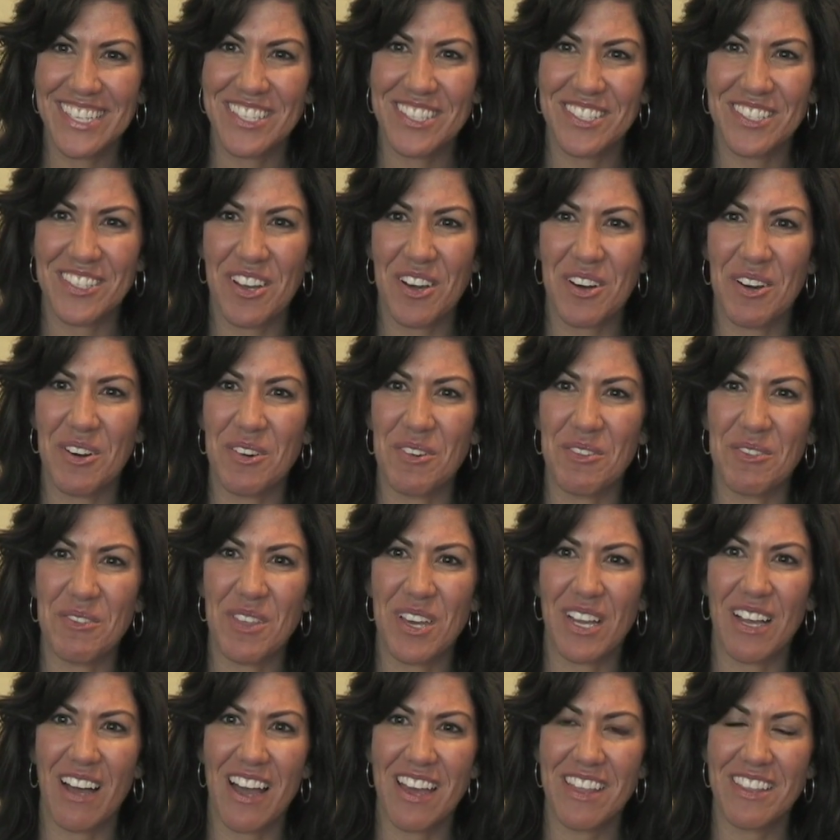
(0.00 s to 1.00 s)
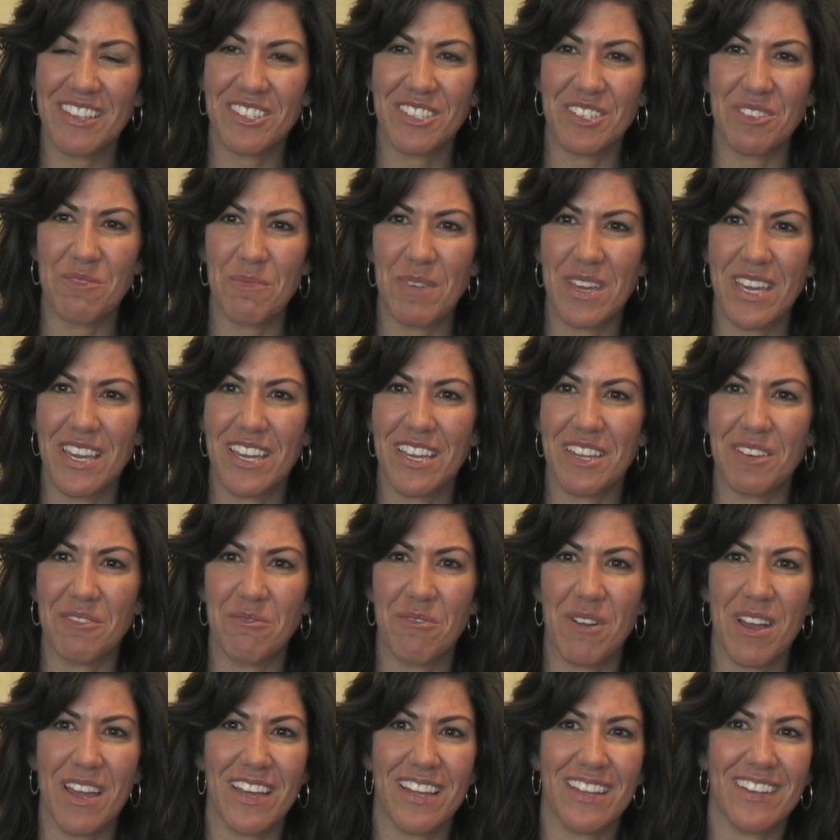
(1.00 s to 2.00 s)
So the guy that you meet
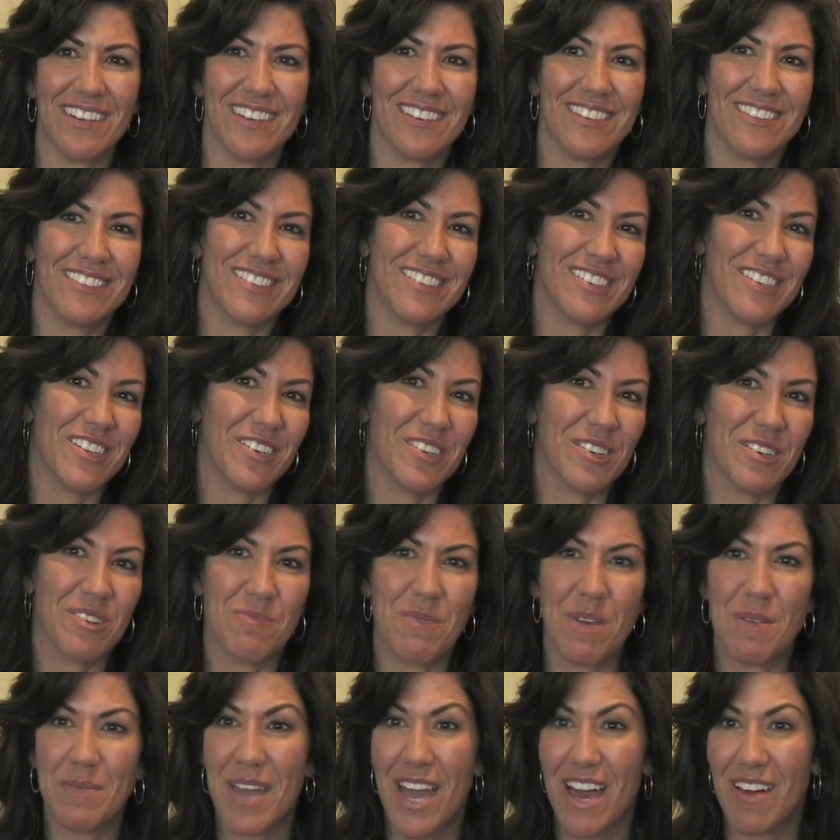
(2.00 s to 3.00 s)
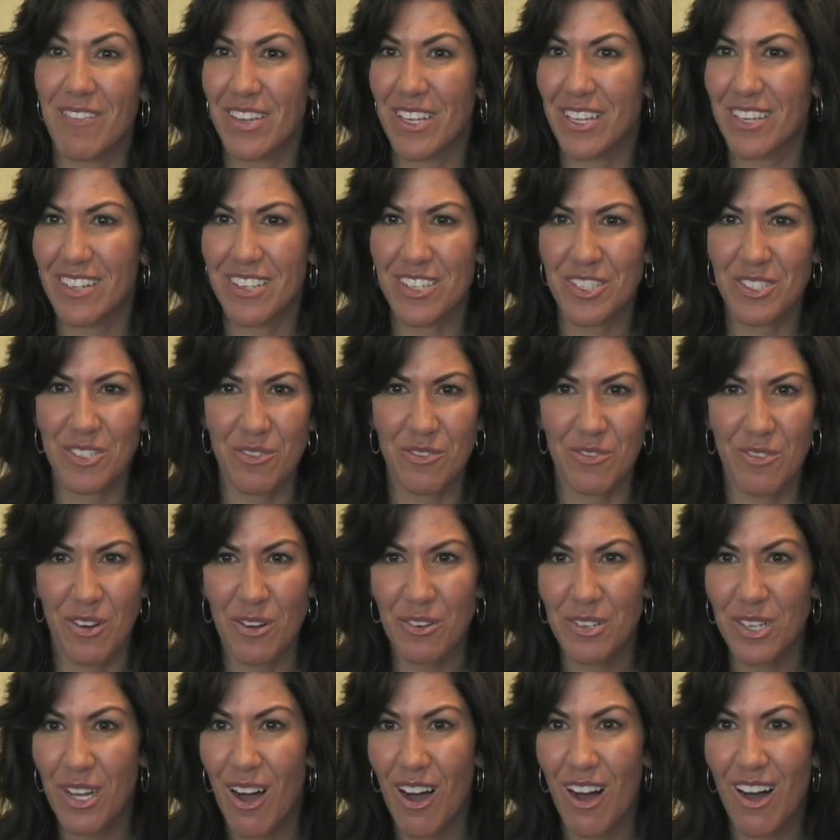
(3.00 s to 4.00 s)
when you're maybe having an initial
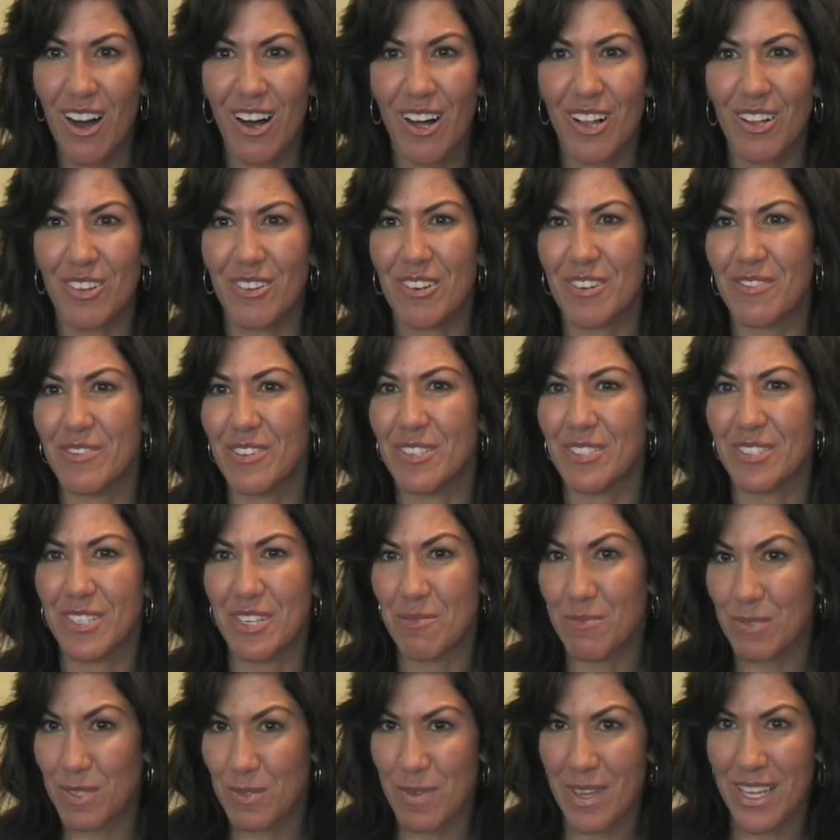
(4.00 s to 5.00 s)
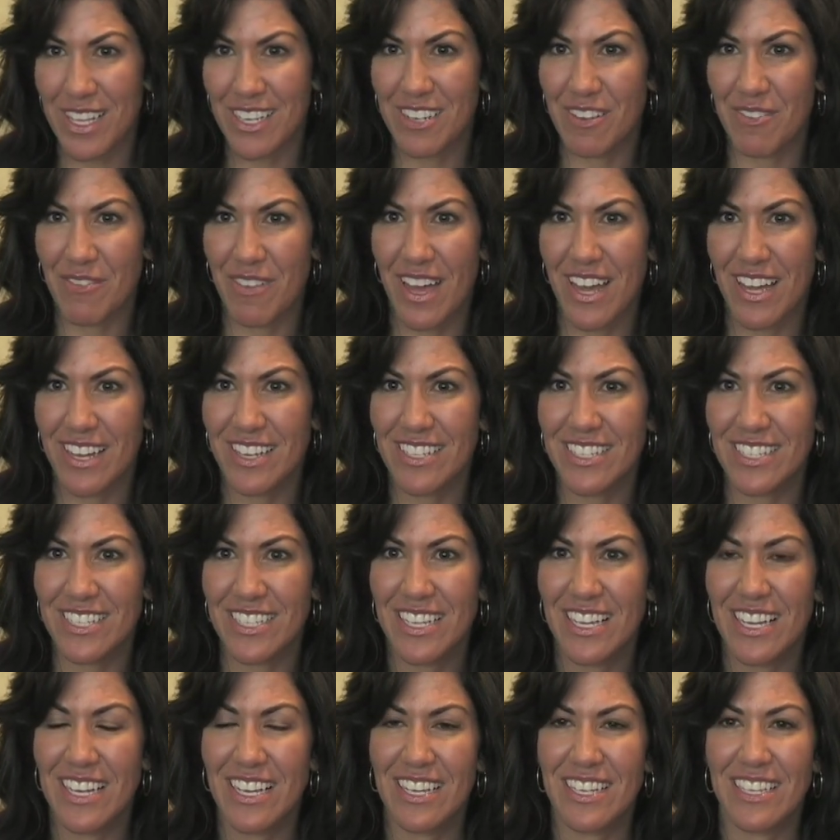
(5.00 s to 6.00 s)
phone call, or if you see him speak at an event,